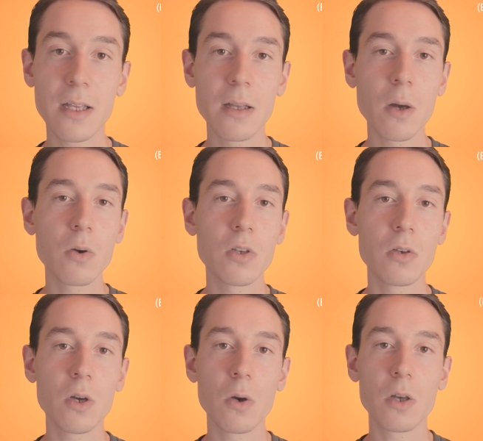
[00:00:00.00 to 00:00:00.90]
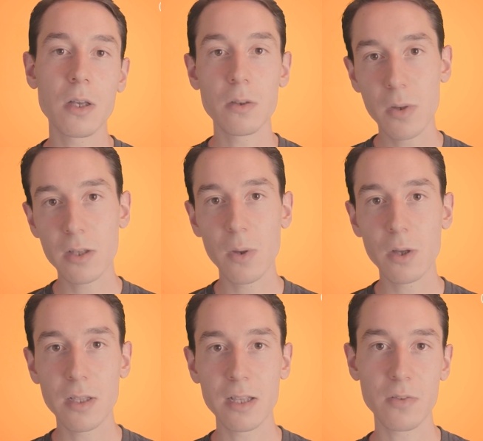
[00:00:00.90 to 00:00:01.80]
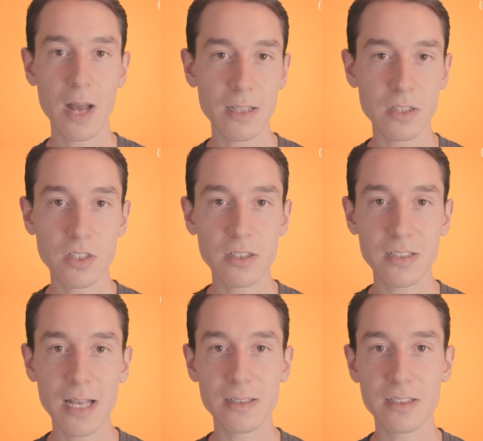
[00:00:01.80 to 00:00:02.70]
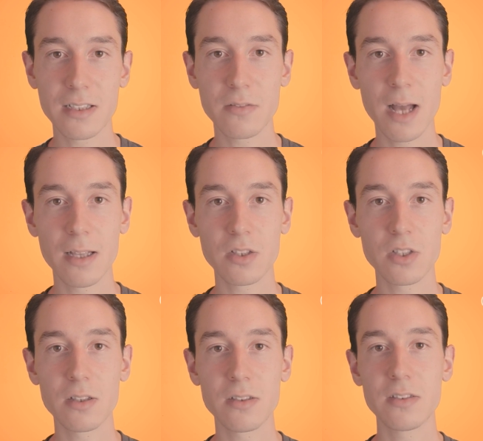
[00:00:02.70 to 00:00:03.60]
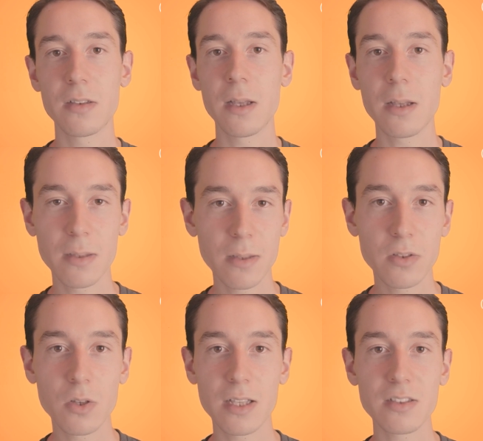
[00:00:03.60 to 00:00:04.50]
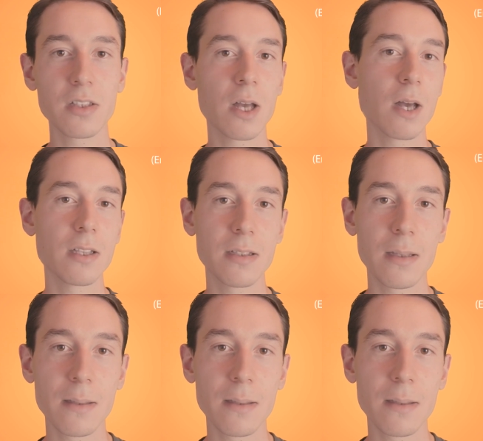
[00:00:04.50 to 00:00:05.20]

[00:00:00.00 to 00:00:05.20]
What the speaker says: and also talk a little bit about the advantages and disadvantages. So let's start.